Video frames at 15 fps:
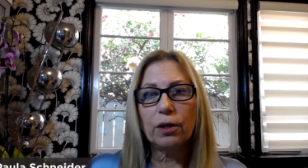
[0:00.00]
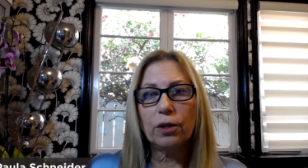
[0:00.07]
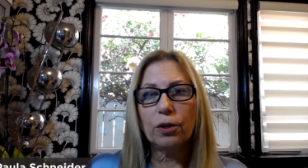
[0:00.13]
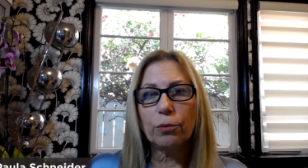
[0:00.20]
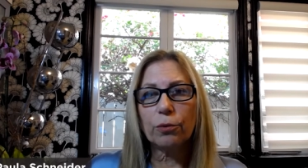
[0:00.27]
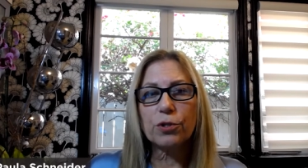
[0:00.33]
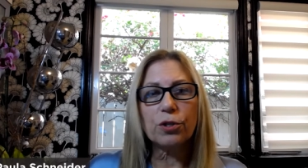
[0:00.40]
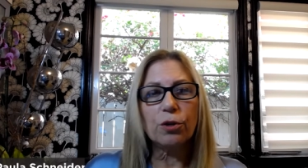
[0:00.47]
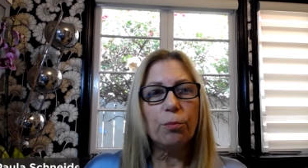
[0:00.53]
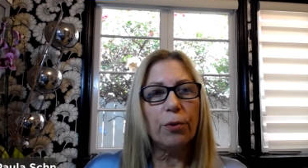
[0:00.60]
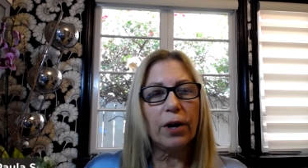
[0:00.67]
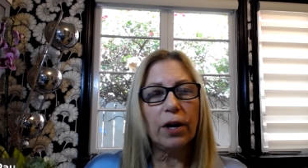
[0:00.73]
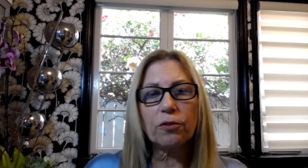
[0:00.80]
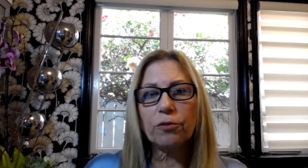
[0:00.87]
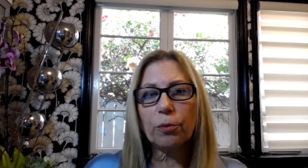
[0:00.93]
We're so
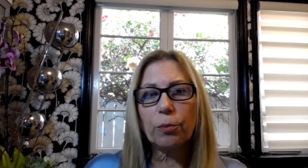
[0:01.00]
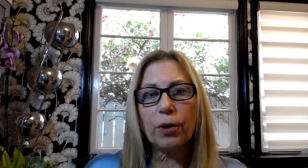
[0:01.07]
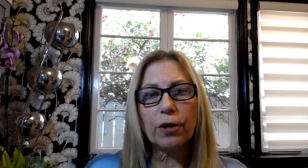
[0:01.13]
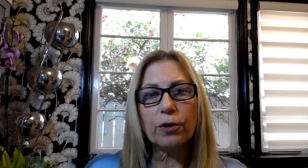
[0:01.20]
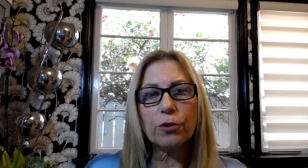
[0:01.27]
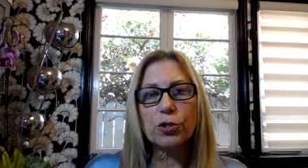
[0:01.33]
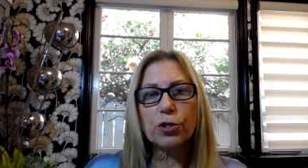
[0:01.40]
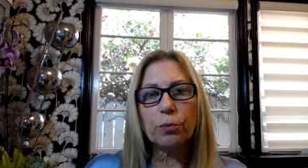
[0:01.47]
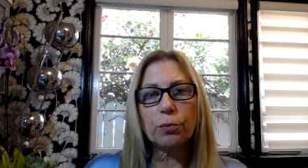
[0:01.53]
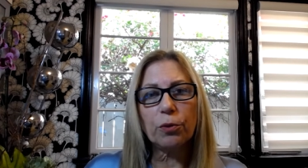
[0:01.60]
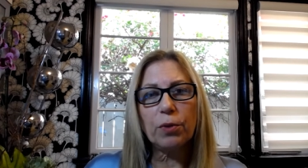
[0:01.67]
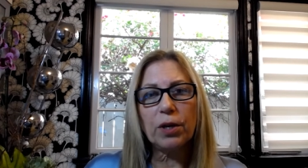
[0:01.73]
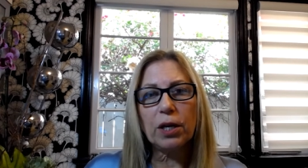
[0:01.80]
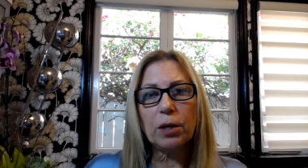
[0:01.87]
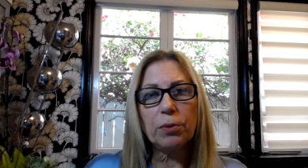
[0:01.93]
proud of our partnership with
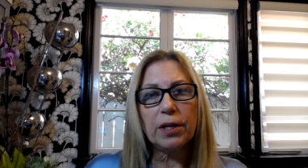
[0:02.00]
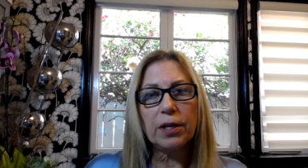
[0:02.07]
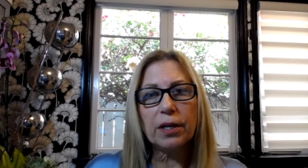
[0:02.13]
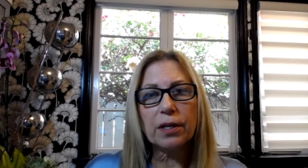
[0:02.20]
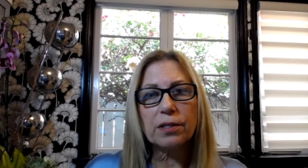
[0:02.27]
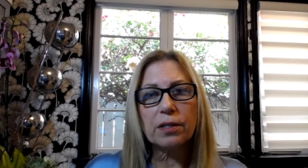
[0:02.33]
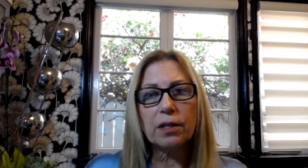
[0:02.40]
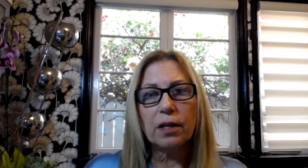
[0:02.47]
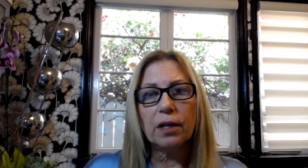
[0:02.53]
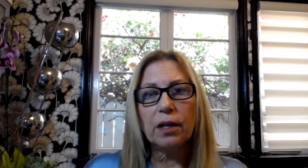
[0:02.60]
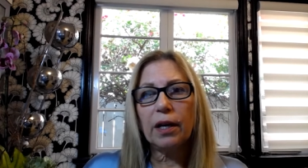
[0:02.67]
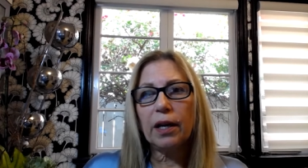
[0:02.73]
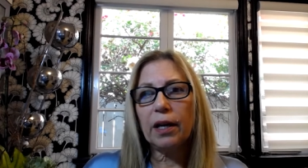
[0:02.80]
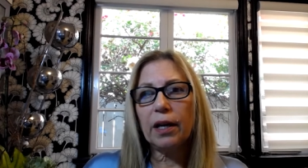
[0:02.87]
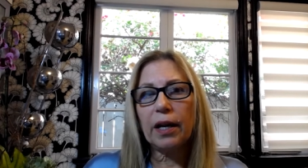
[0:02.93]
BAPS,
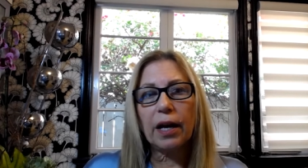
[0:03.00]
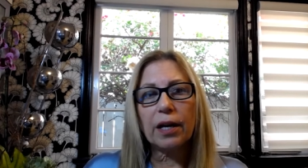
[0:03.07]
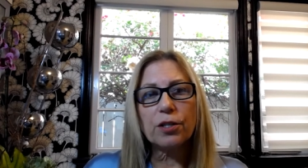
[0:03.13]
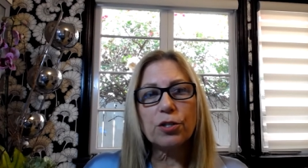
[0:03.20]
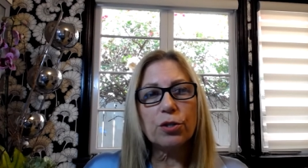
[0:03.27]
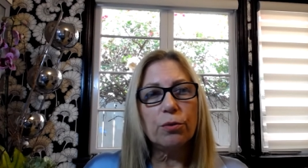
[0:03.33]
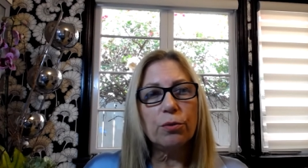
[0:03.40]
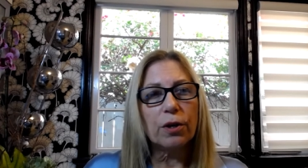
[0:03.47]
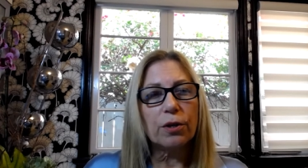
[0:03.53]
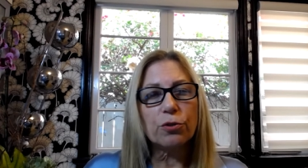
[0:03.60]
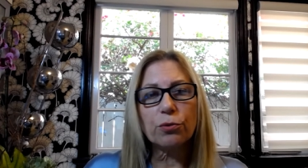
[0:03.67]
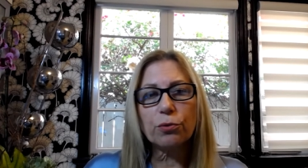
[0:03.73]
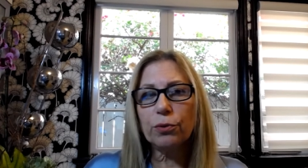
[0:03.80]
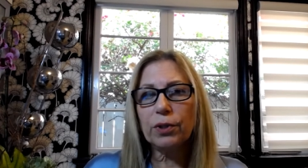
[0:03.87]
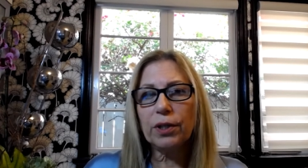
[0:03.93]
and as you are
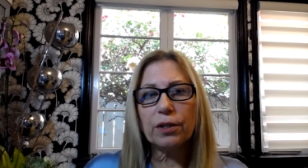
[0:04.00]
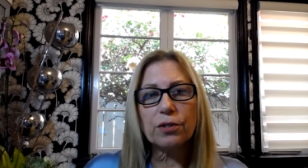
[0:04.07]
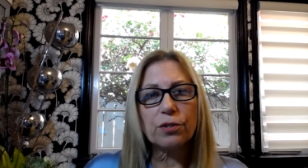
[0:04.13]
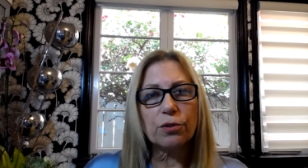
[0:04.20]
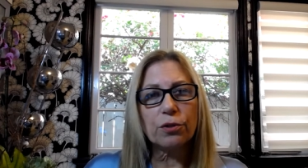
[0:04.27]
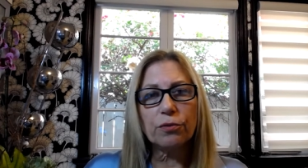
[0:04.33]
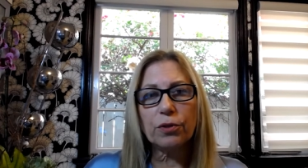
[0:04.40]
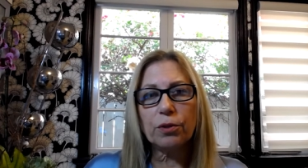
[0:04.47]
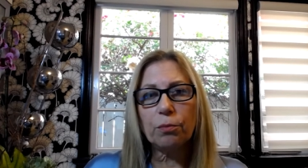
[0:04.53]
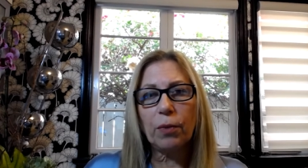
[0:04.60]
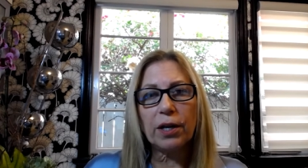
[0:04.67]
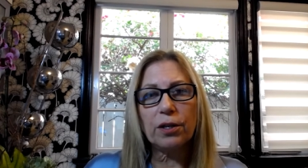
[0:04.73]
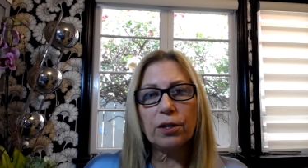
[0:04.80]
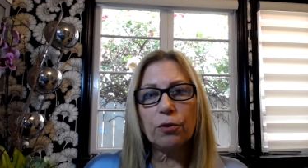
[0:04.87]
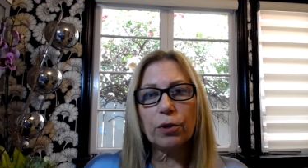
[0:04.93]
truly a
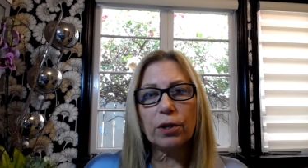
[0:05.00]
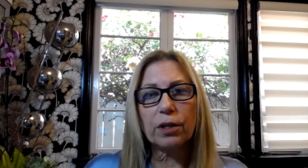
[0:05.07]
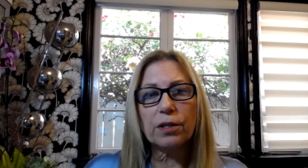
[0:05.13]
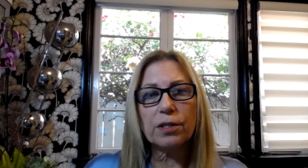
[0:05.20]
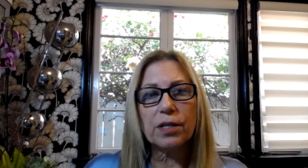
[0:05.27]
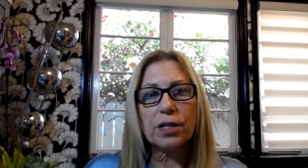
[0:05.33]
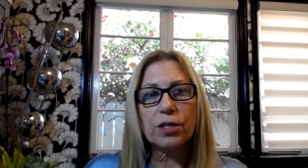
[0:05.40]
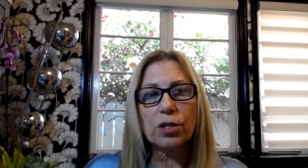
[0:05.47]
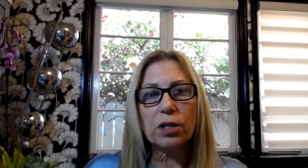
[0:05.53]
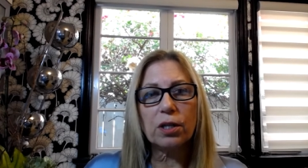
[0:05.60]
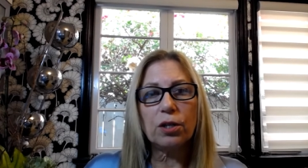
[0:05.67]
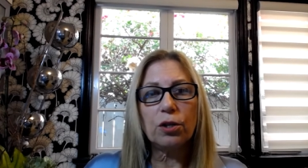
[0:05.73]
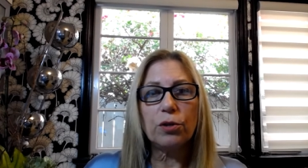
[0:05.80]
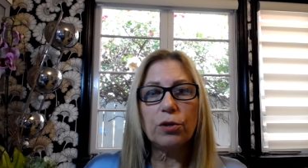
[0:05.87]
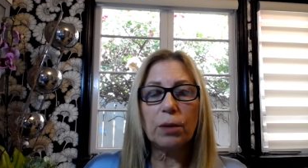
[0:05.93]
servant-minded organization and you
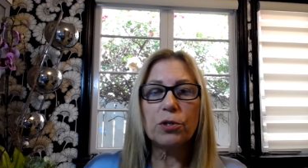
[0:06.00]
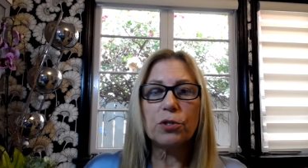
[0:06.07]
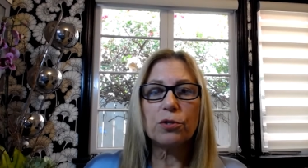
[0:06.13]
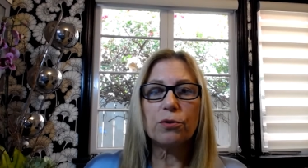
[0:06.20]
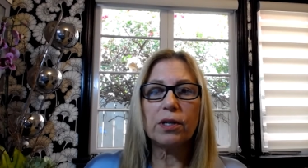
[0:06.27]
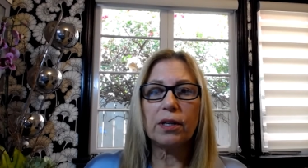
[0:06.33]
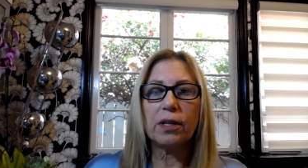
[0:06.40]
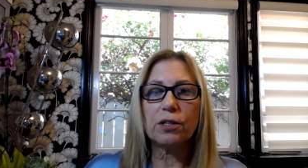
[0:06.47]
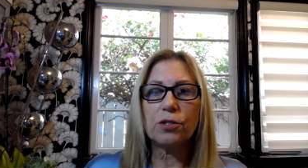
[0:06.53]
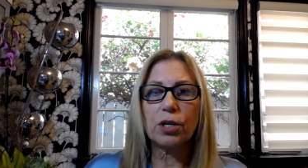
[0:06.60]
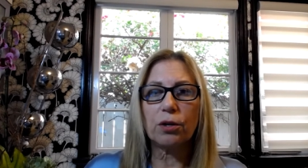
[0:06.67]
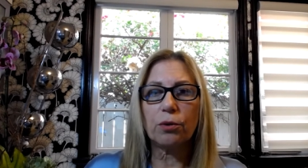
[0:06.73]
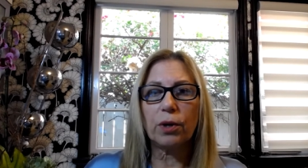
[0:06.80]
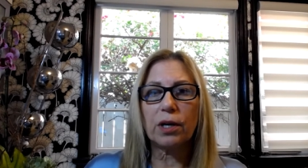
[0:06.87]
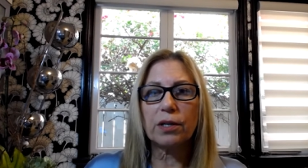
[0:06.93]
demonstrate that
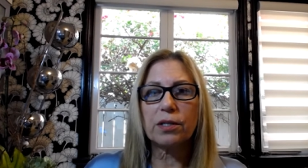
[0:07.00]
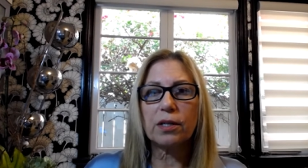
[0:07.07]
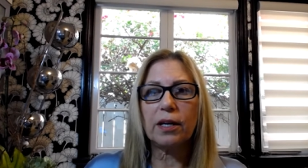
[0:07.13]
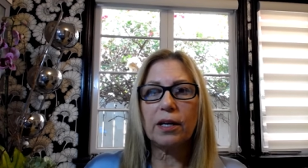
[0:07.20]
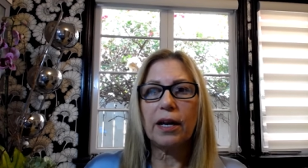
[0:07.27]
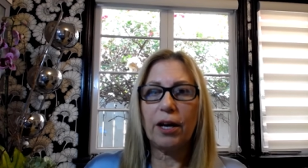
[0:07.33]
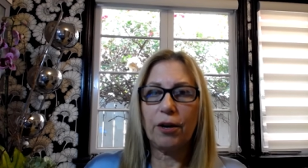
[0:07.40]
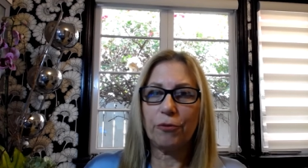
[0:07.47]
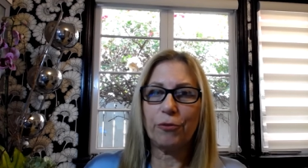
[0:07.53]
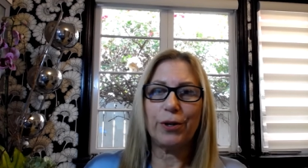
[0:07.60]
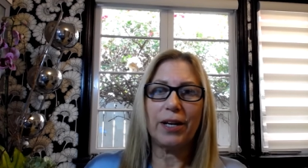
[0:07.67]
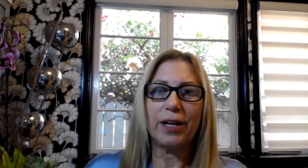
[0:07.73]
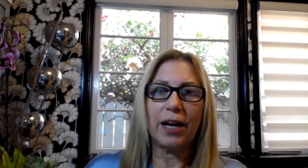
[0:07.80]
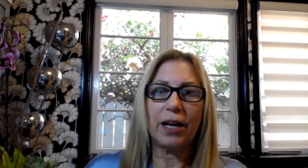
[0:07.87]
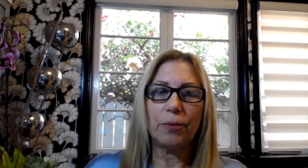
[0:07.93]
generosity every
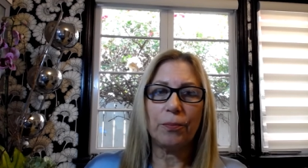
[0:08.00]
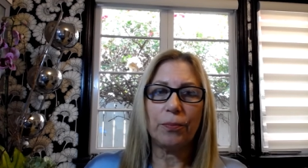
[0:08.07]
day.